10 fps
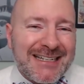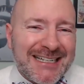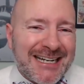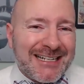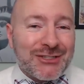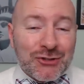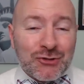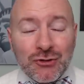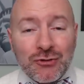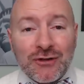And it's
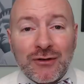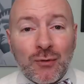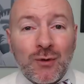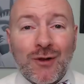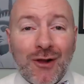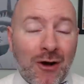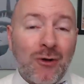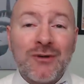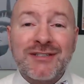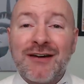true that we will
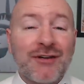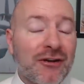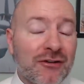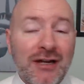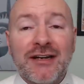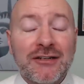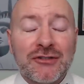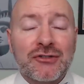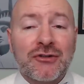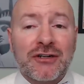always have an airline
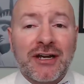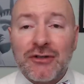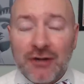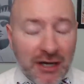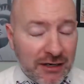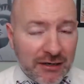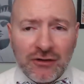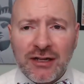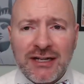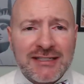industry, okay? United
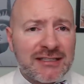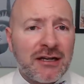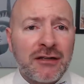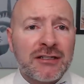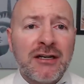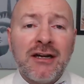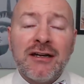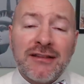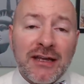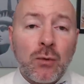Airlines, Delta,
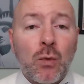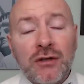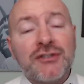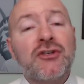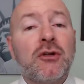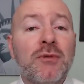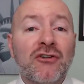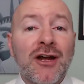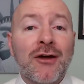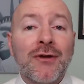they will still be
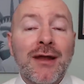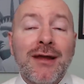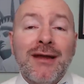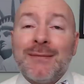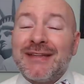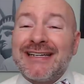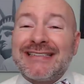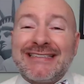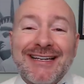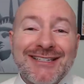around. But
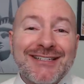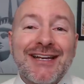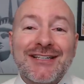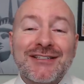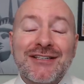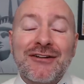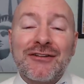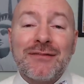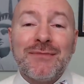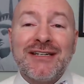that doesn't
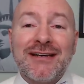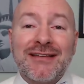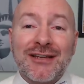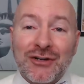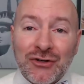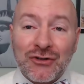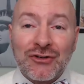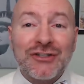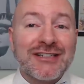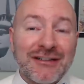necessarily mean that the
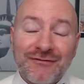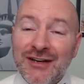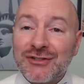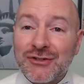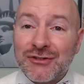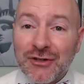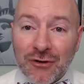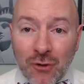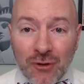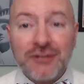current investors
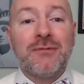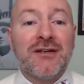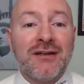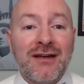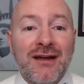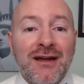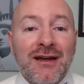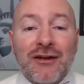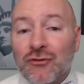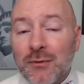are going to be.
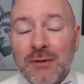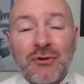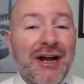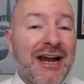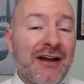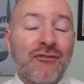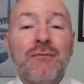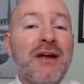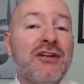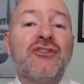You know, remember,
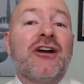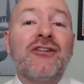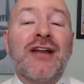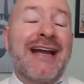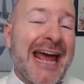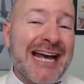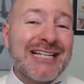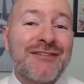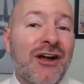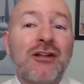every major airline
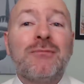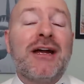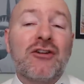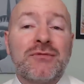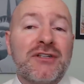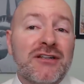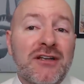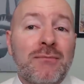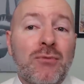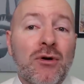has filed bankruptcy at
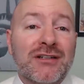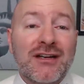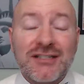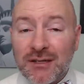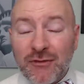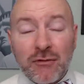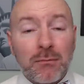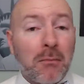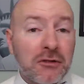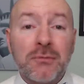some point, uh, some of
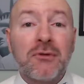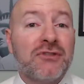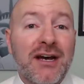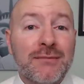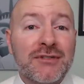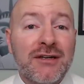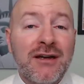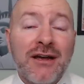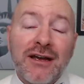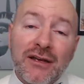them multiple times
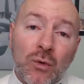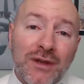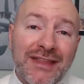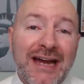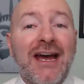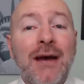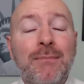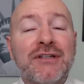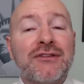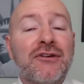you know, when that
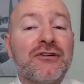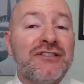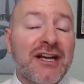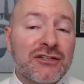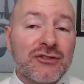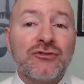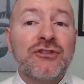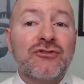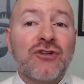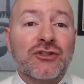happens, their debts are
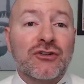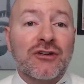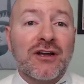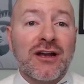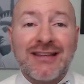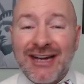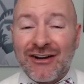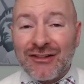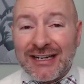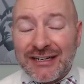restructured. Uh, the
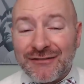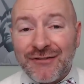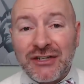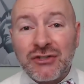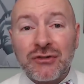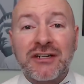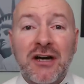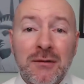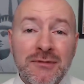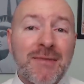airline eventually
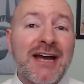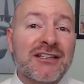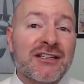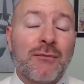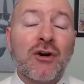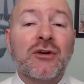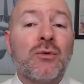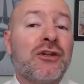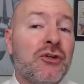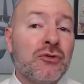comes back to the market
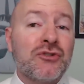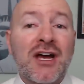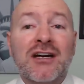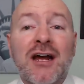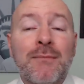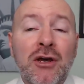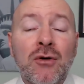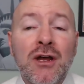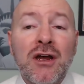with a new stock IPO,